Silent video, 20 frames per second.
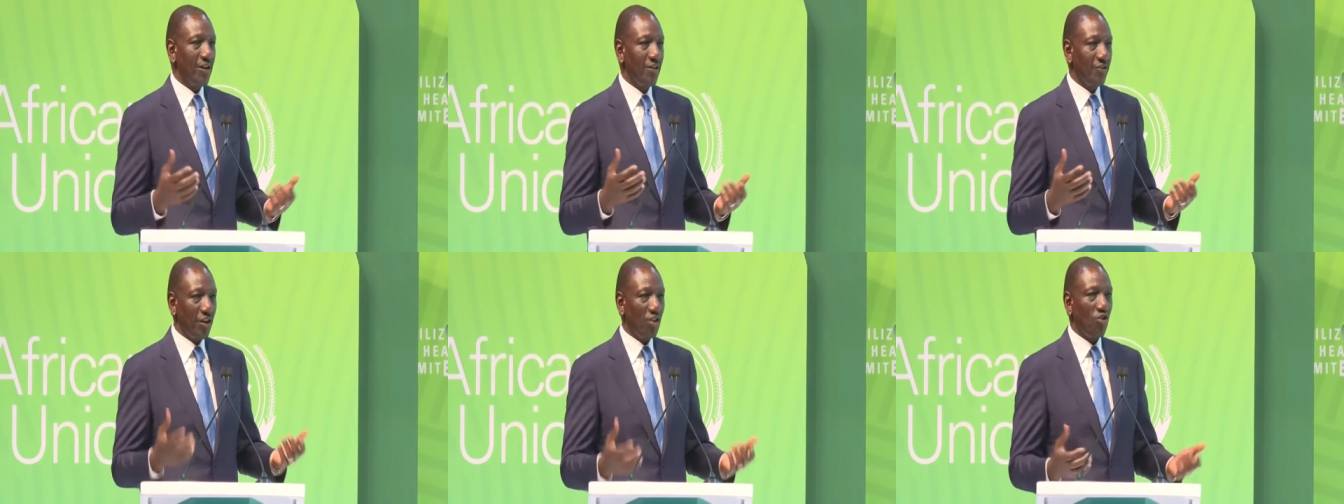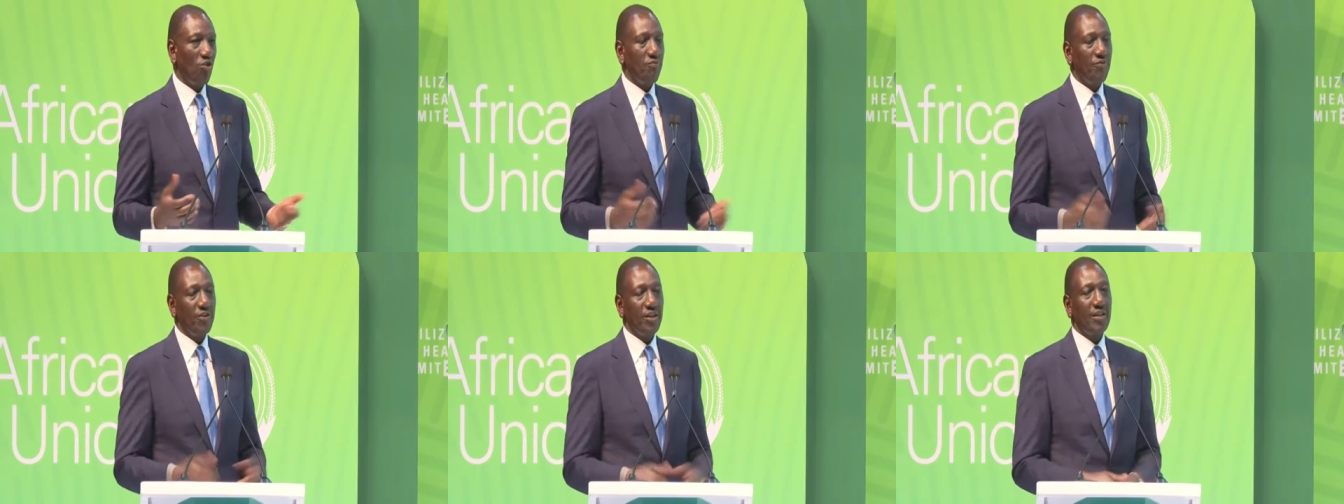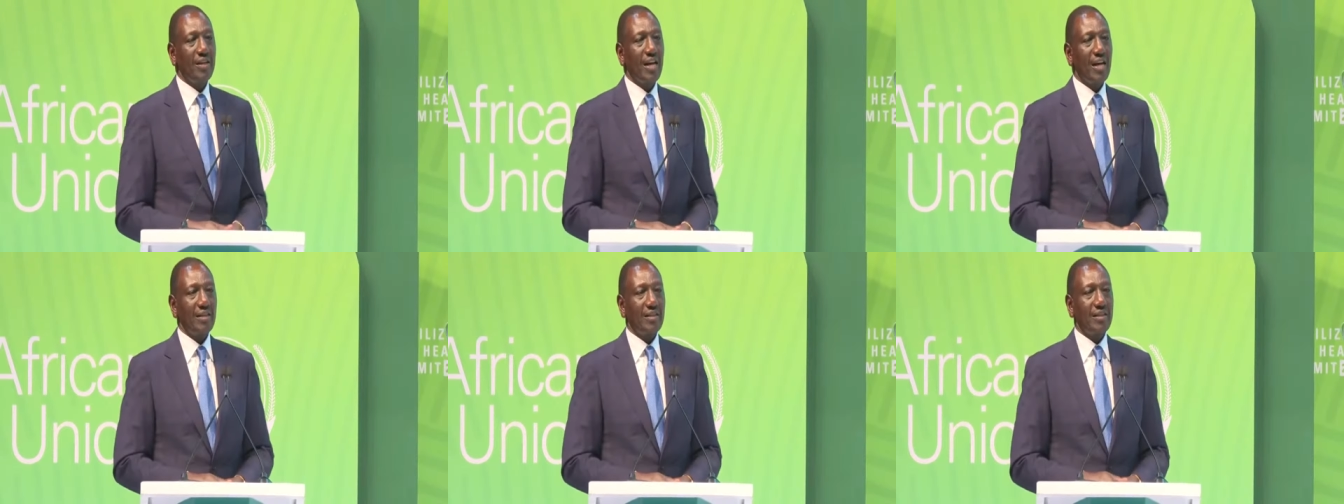the
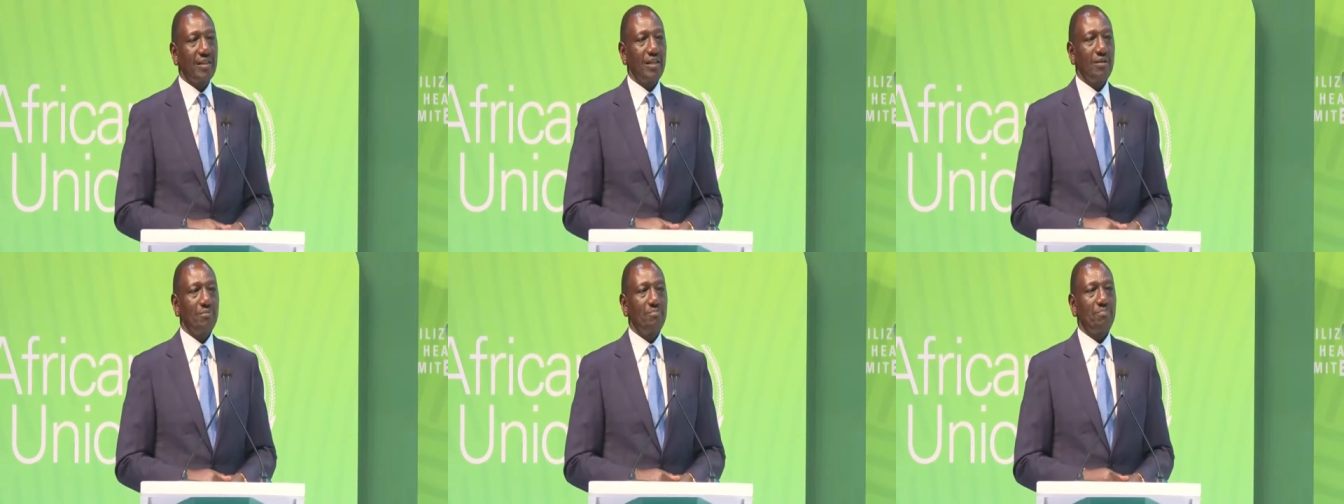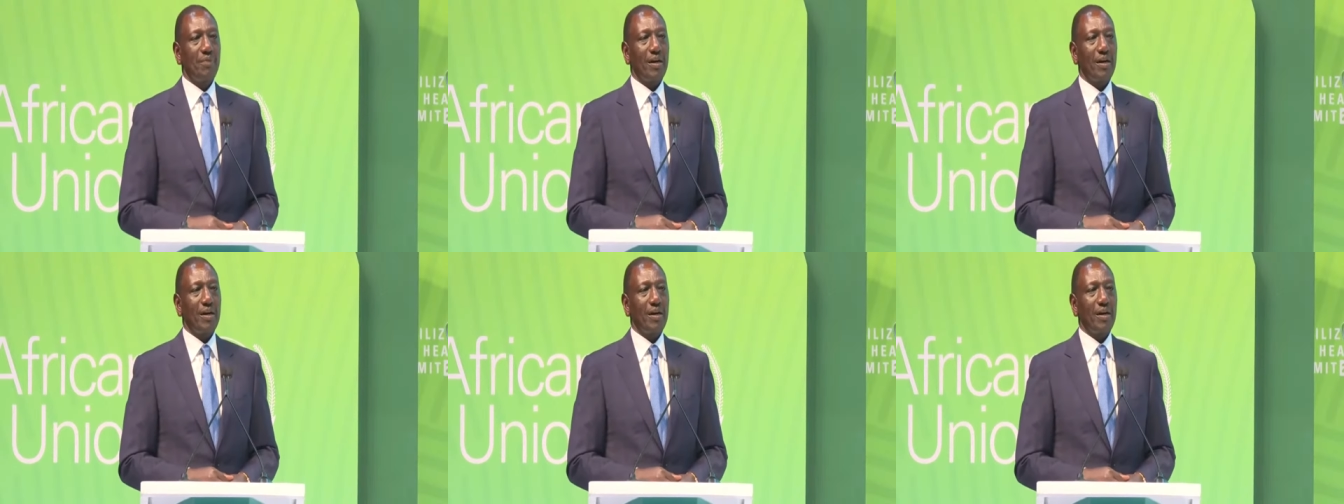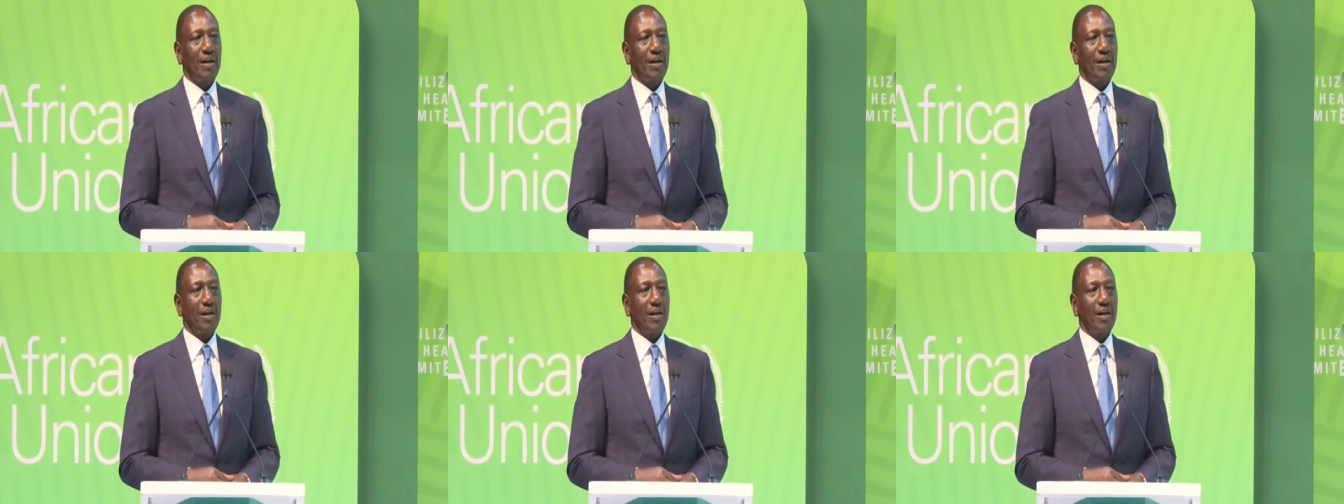COVID-19
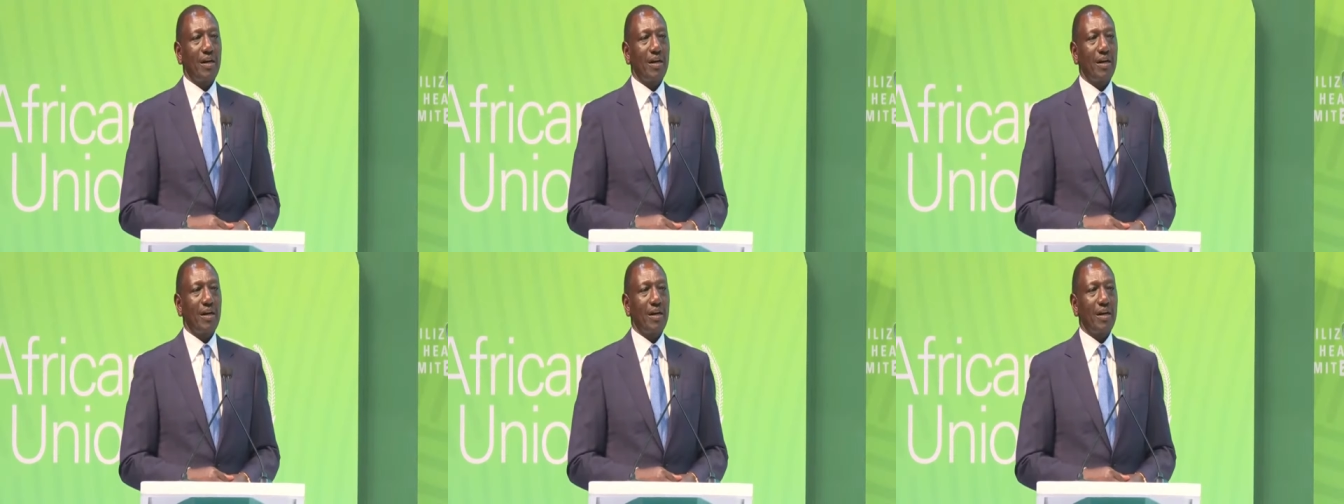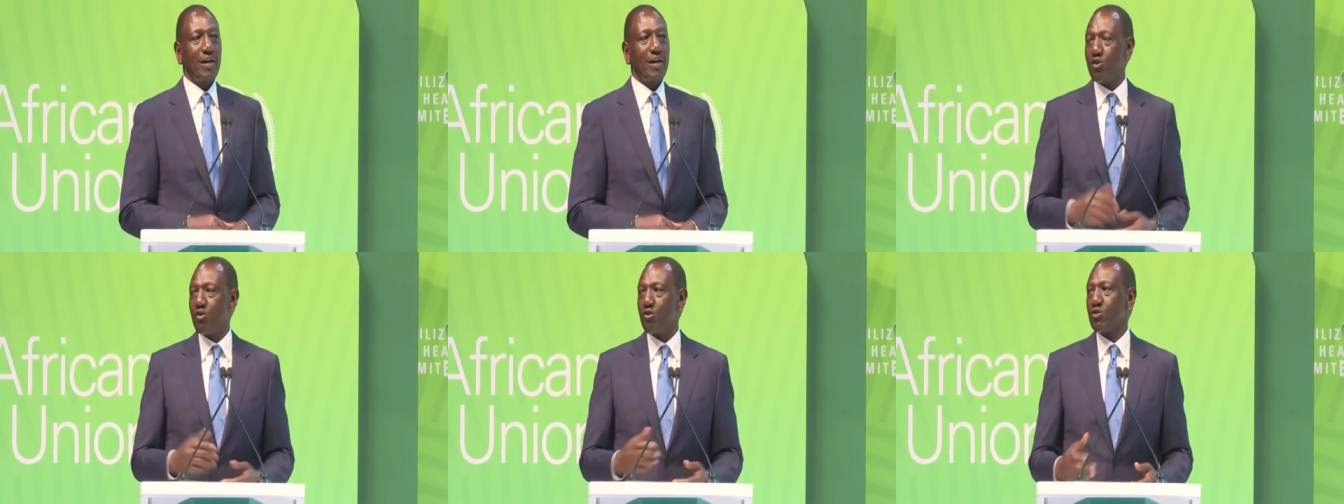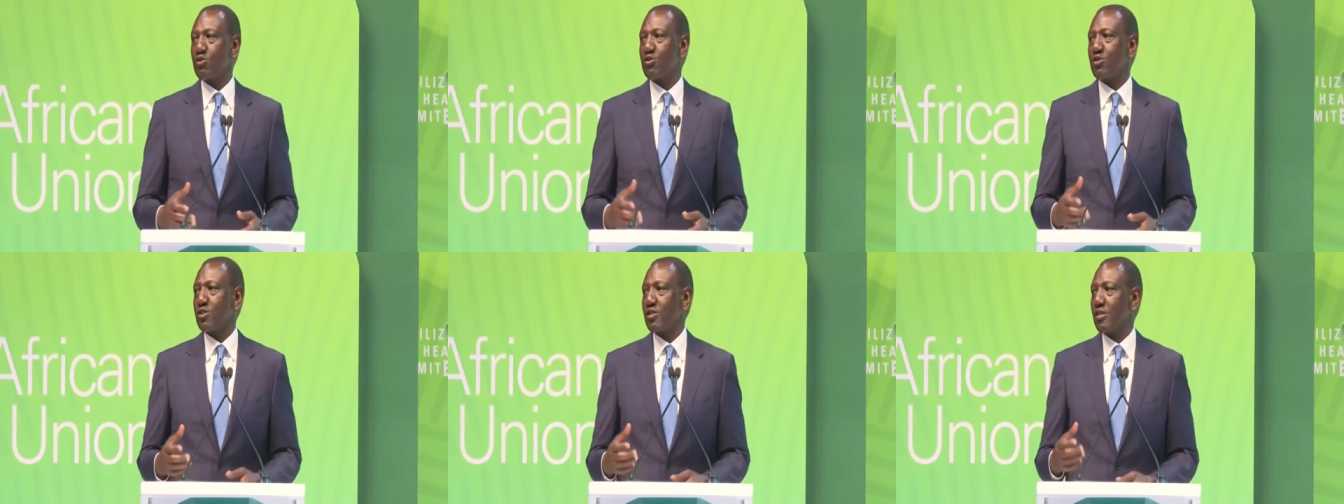pandemic, and of
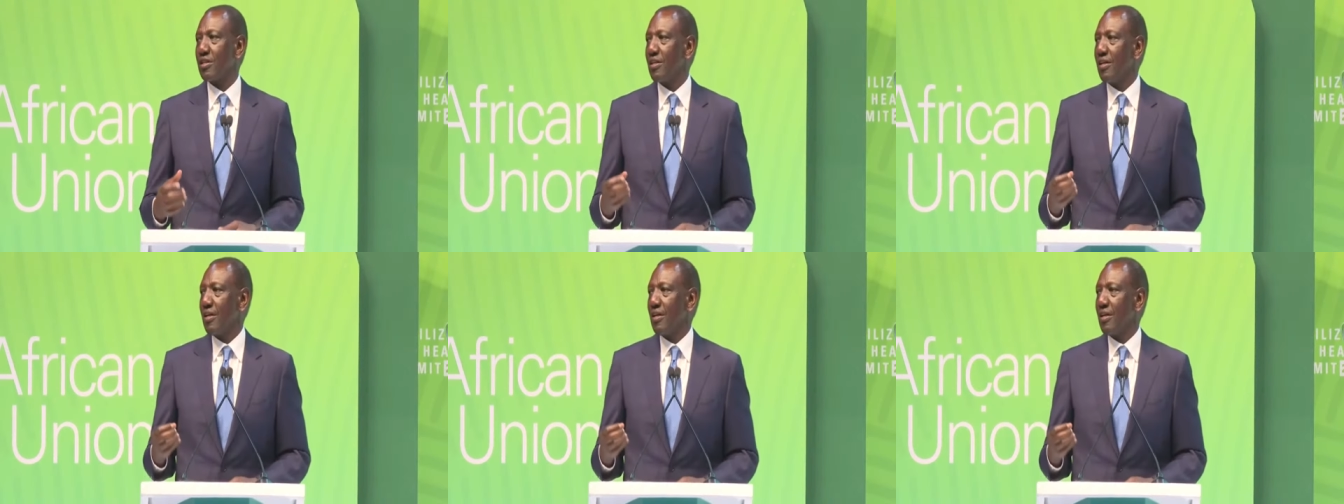course,